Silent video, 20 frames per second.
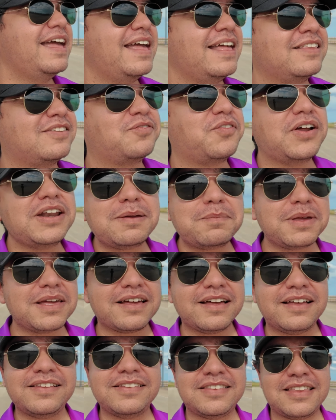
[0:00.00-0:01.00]
It's funny
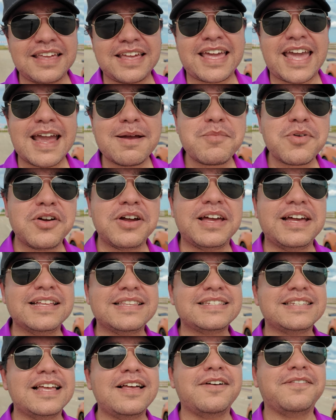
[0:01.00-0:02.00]
because the camera
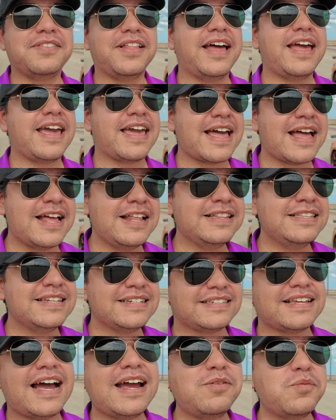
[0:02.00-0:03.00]
itself, like
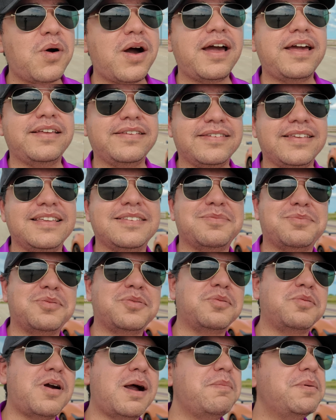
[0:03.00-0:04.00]
design-wise, is
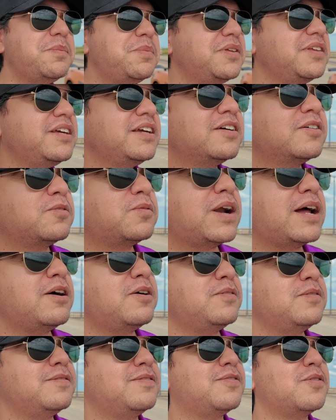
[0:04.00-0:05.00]
probably
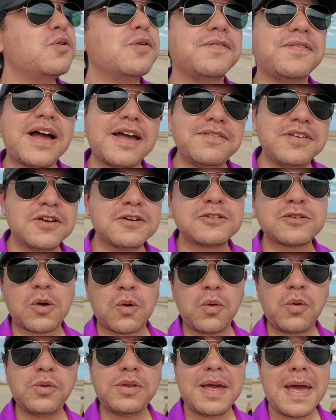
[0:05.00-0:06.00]
around 4 or 5 years
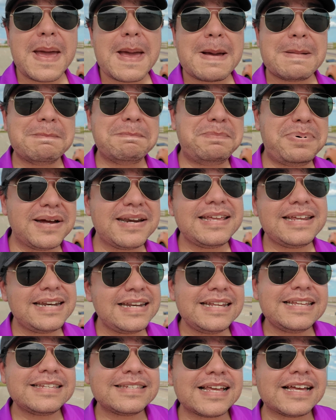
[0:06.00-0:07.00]
old, but it
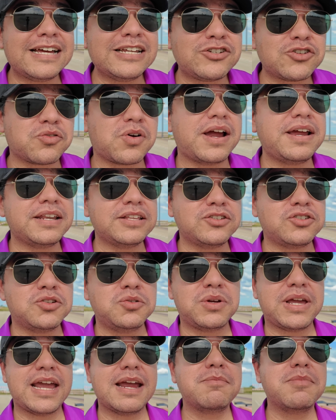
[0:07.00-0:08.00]
is a tried and
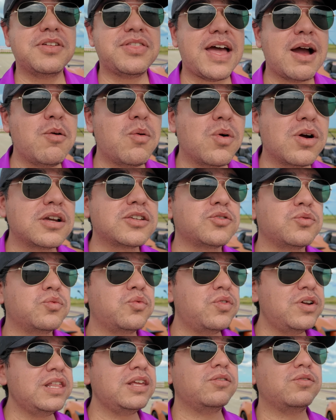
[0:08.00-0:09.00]
true camera that works
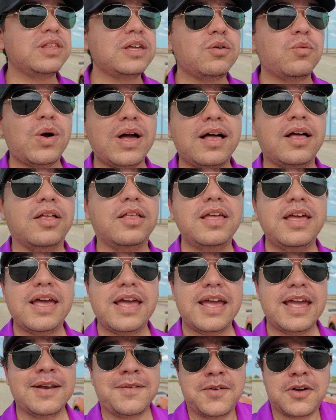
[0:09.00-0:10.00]
really, really well
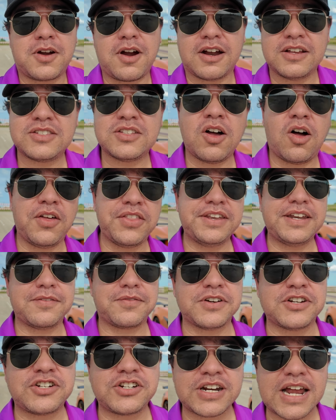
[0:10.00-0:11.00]
in regards to all the
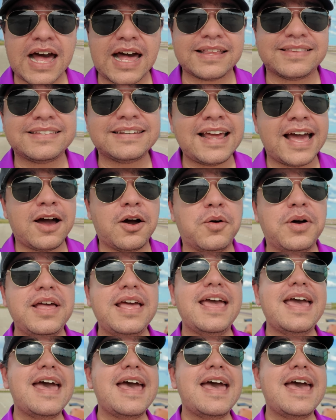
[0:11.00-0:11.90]
different shots. Now,